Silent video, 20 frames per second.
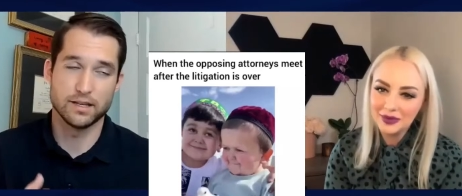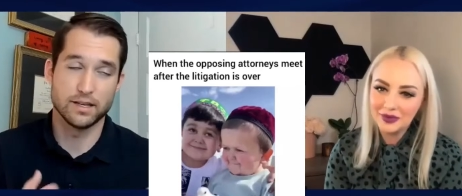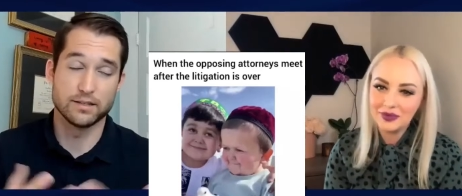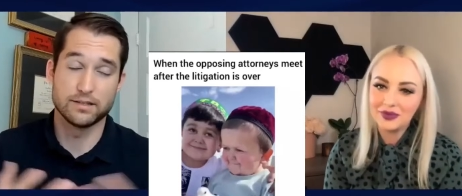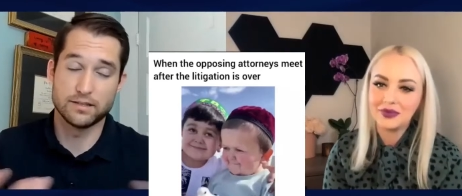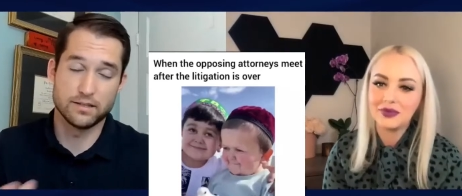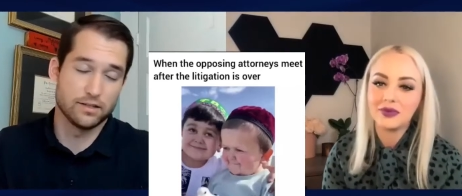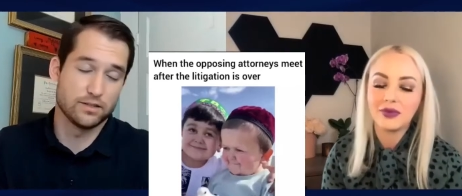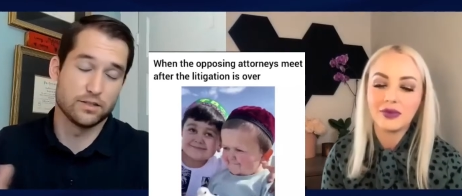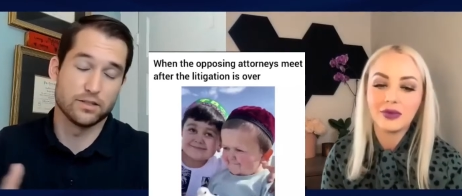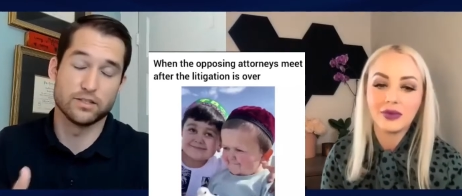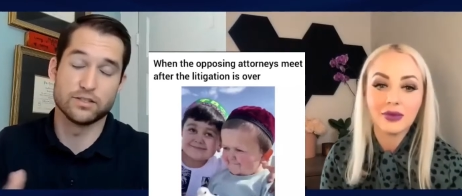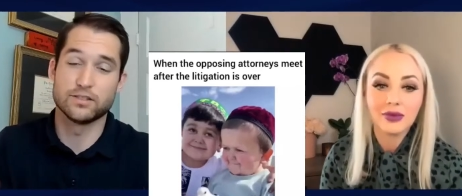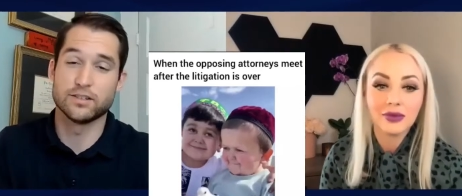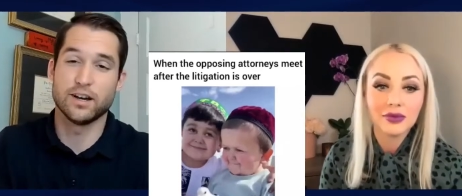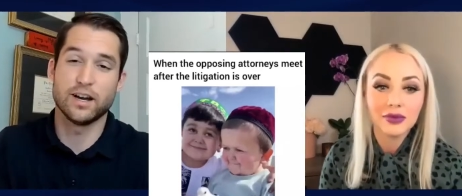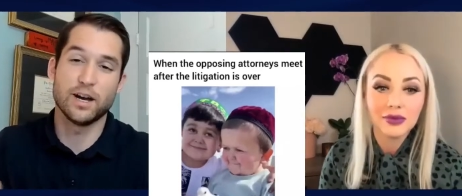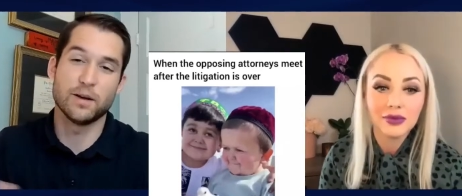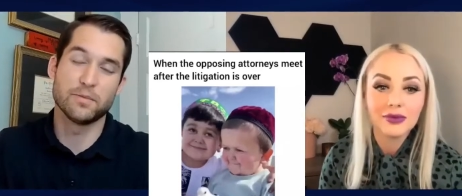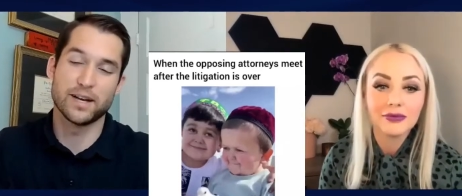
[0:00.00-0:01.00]
Speaker 1: it's it's a
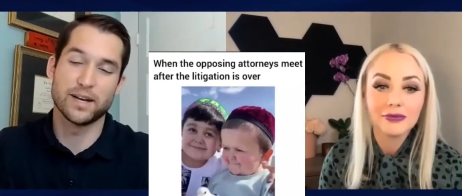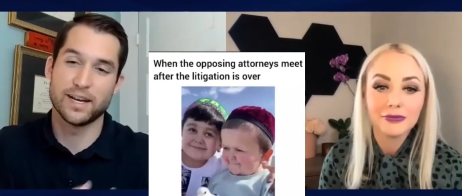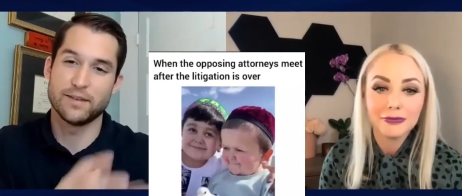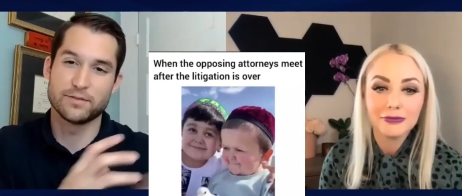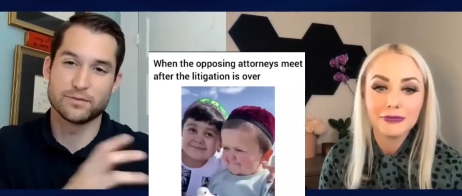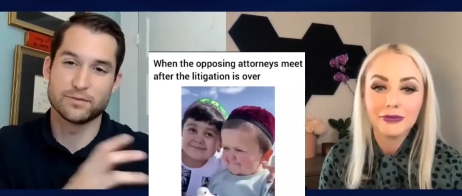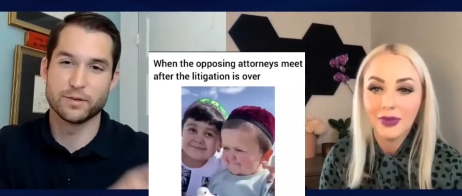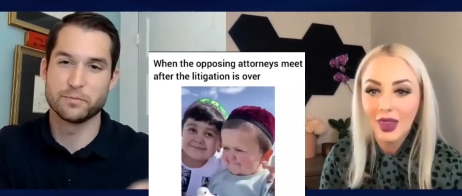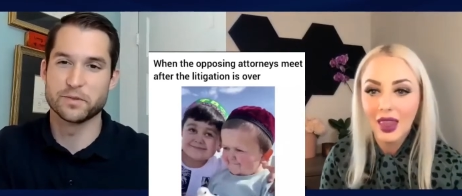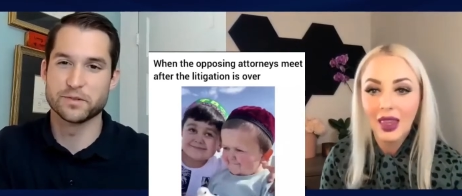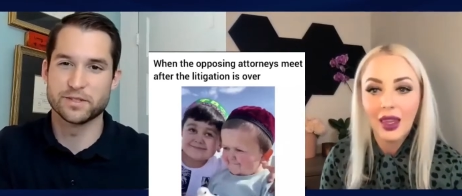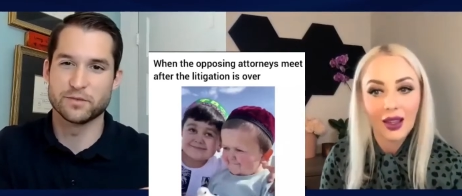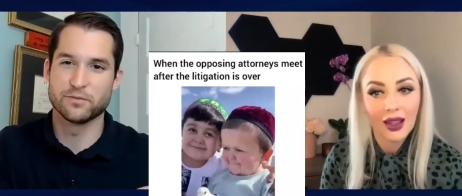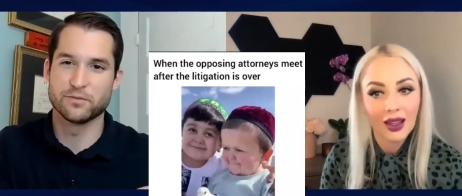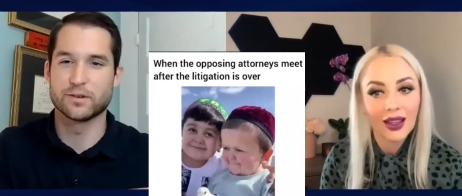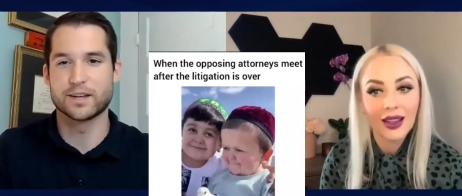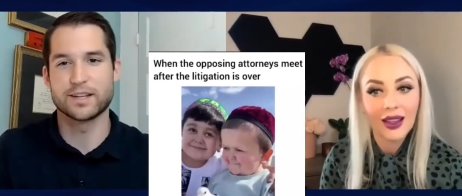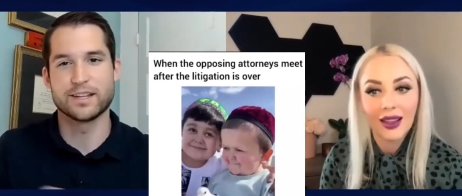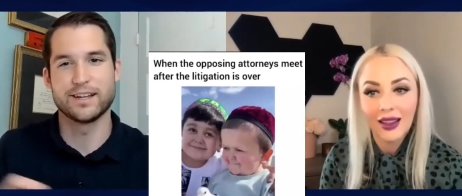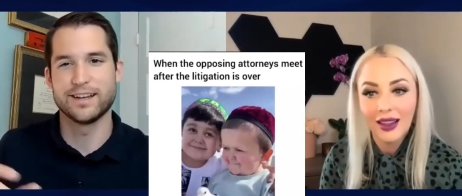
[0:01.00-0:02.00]
job. I have to represent one
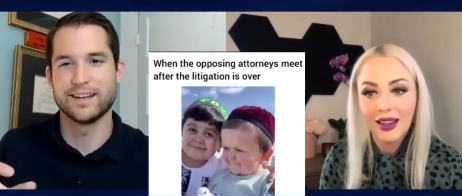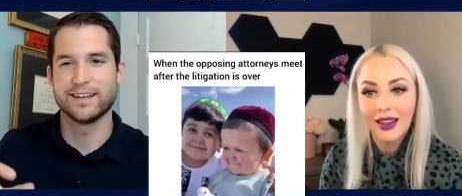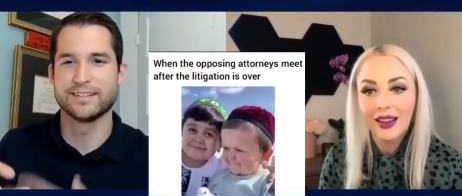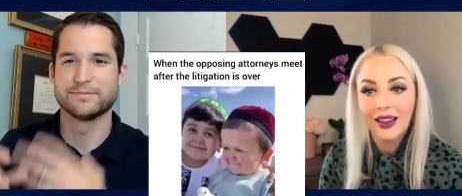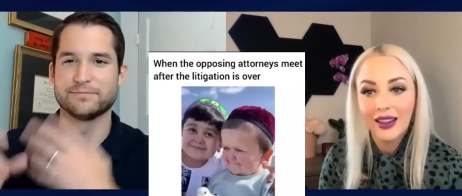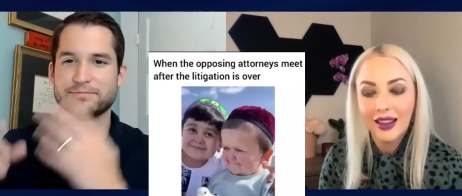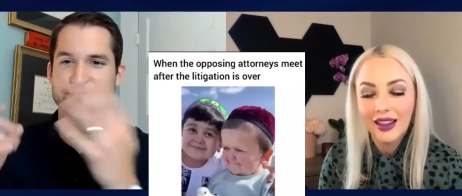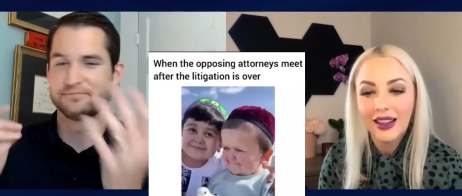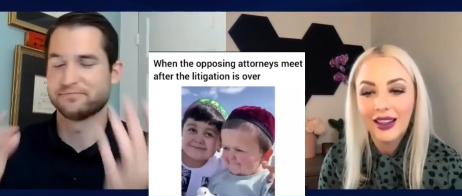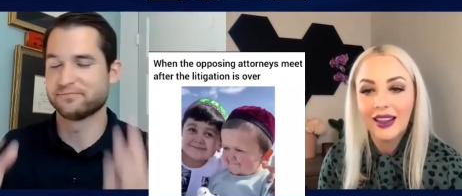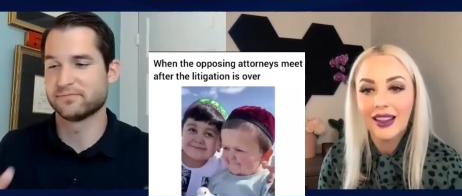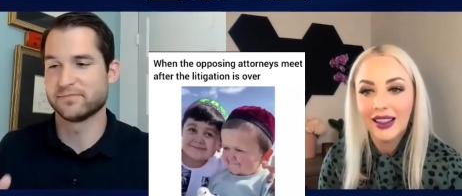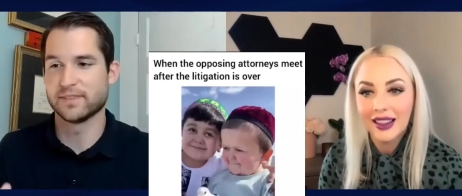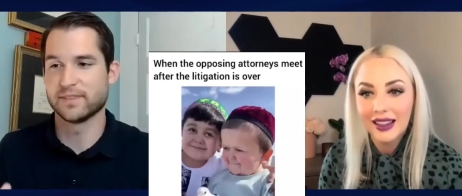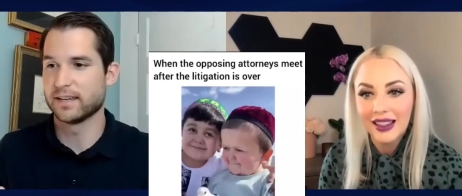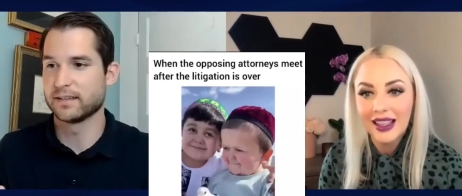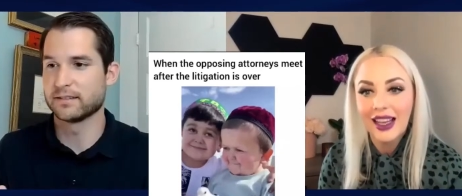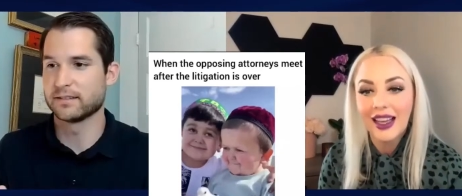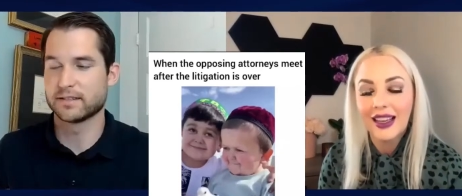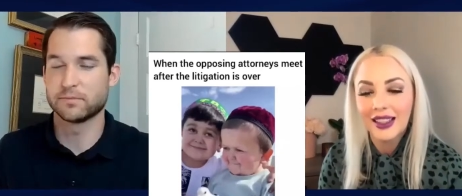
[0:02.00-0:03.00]
client yeah.
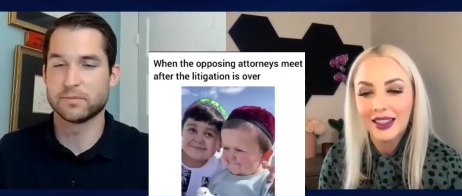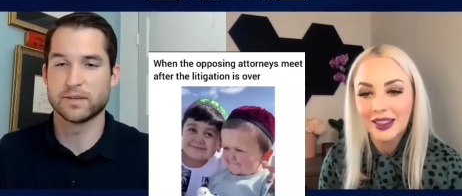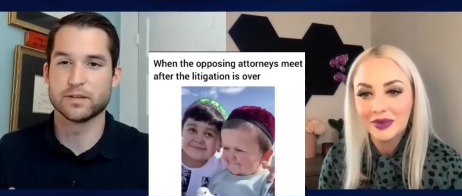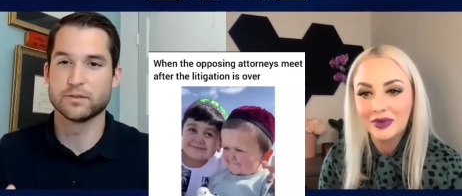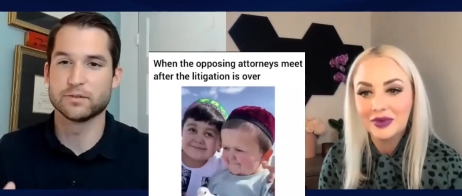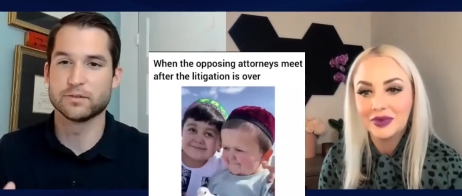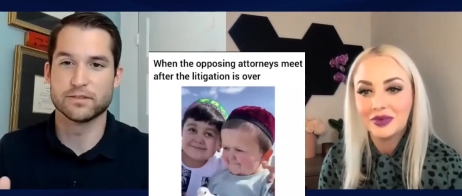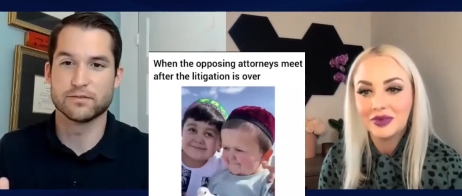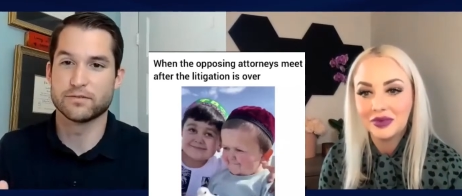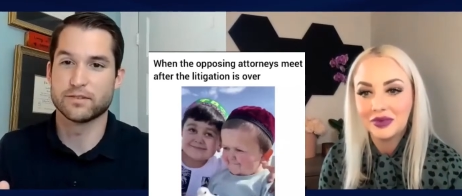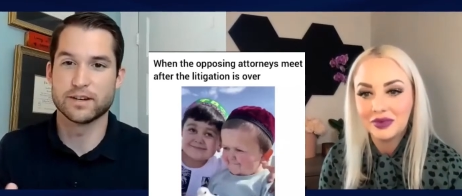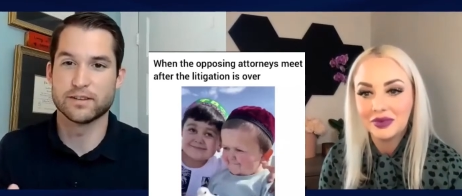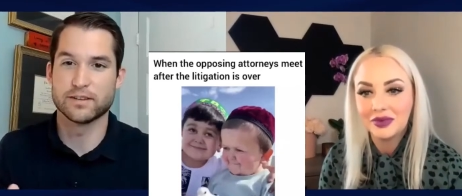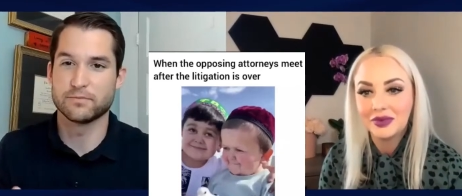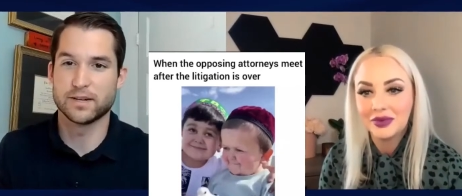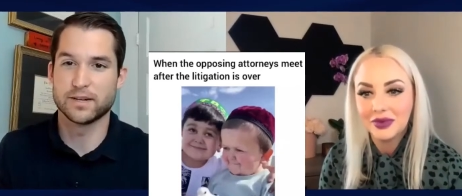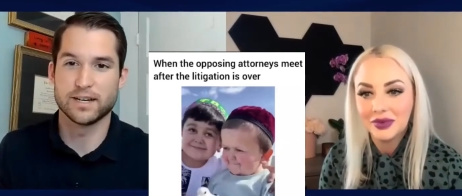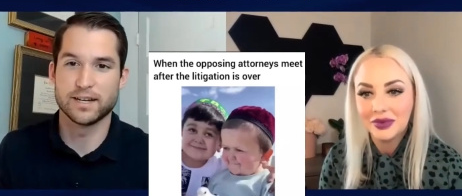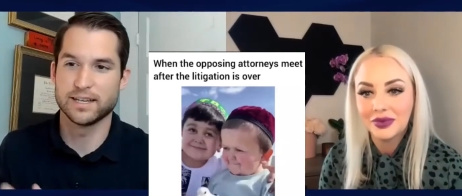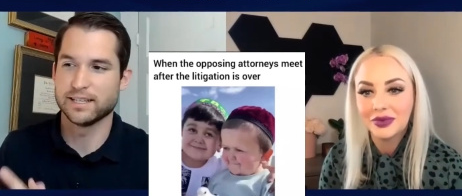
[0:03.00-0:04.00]
somebody who's a friend of
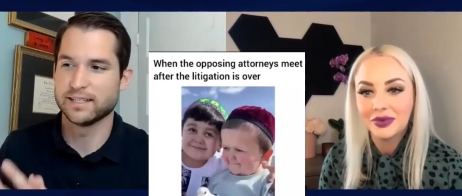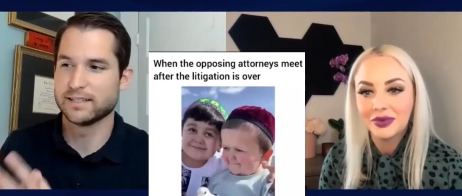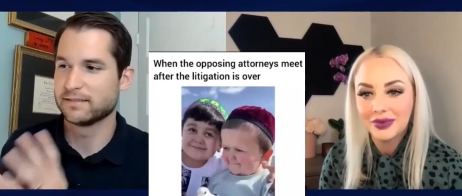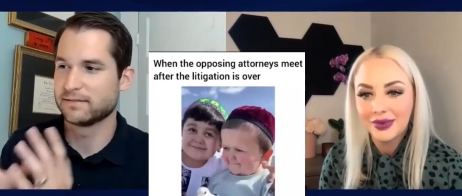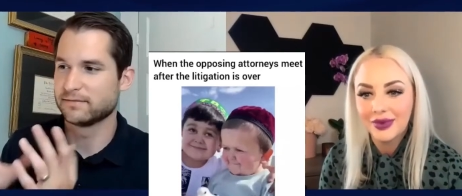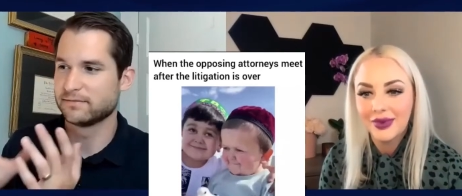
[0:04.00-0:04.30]
mine